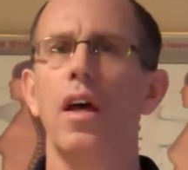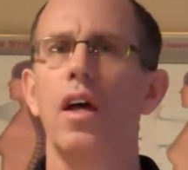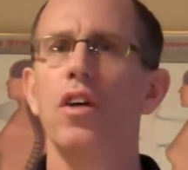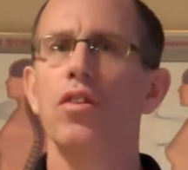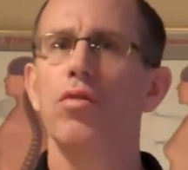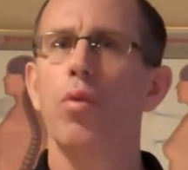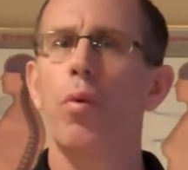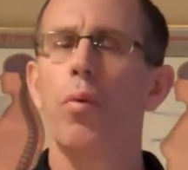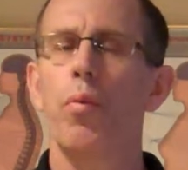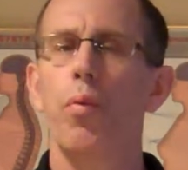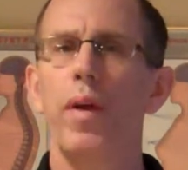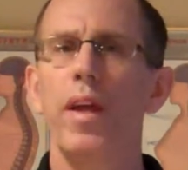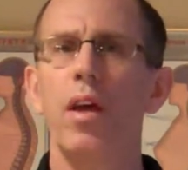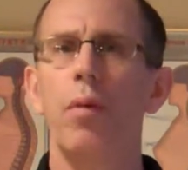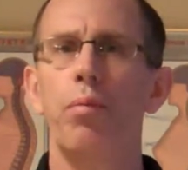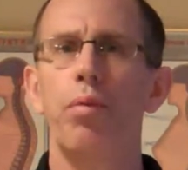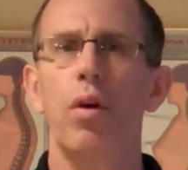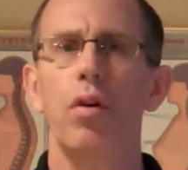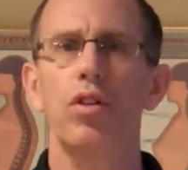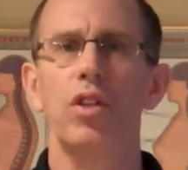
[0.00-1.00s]
So when we
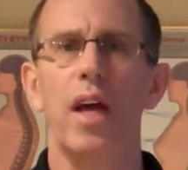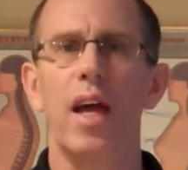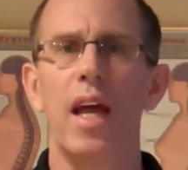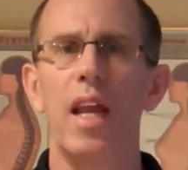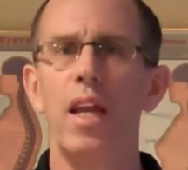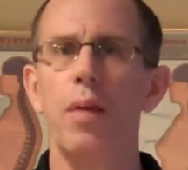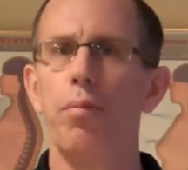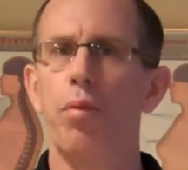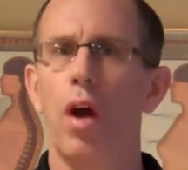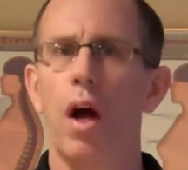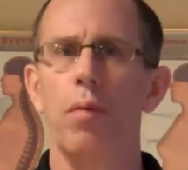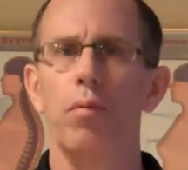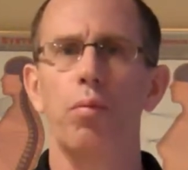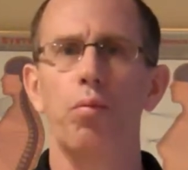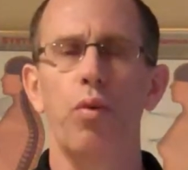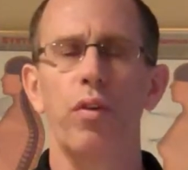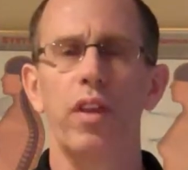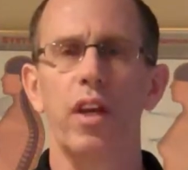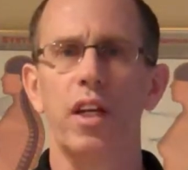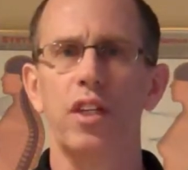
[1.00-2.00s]
approach any problem
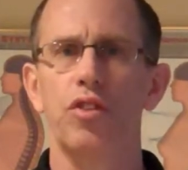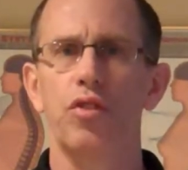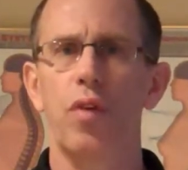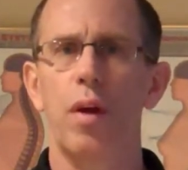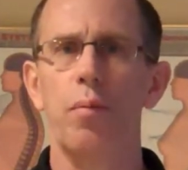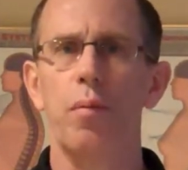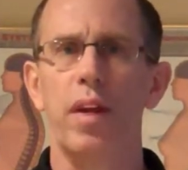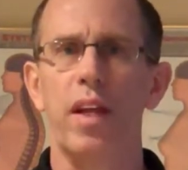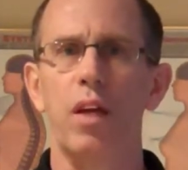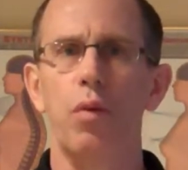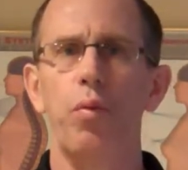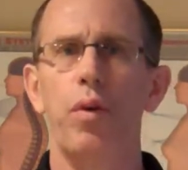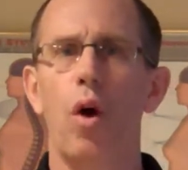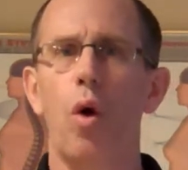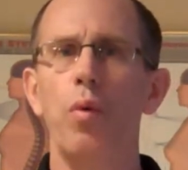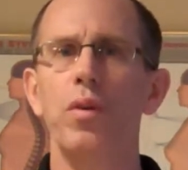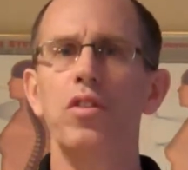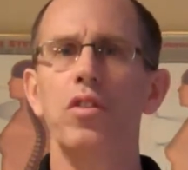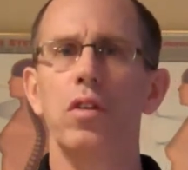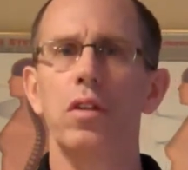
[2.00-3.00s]
with an extremity, we
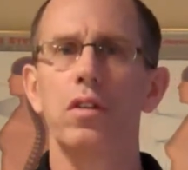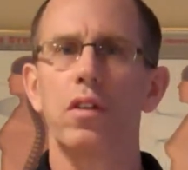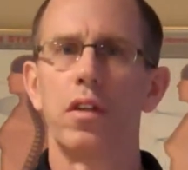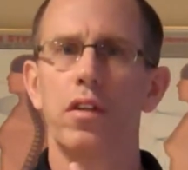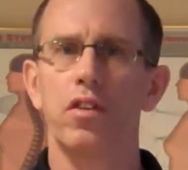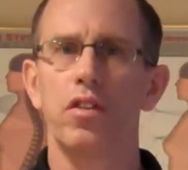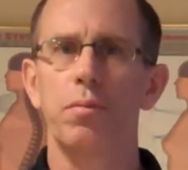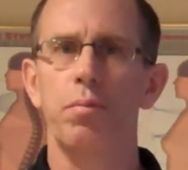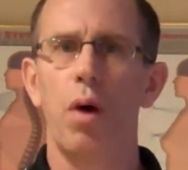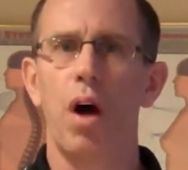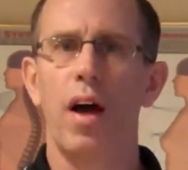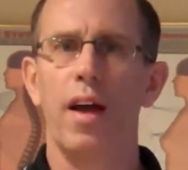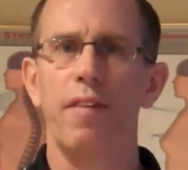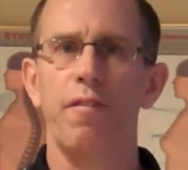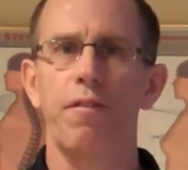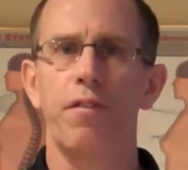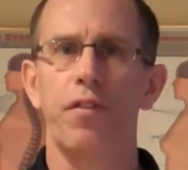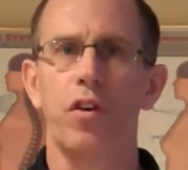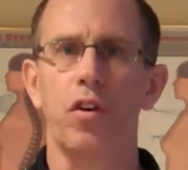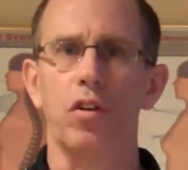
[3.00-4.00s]
always look to the spine
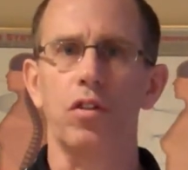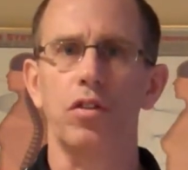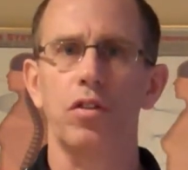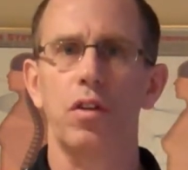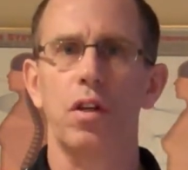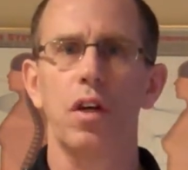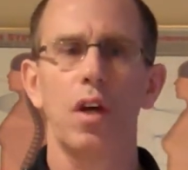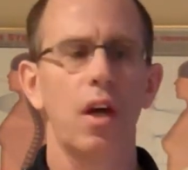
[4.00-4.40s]
first.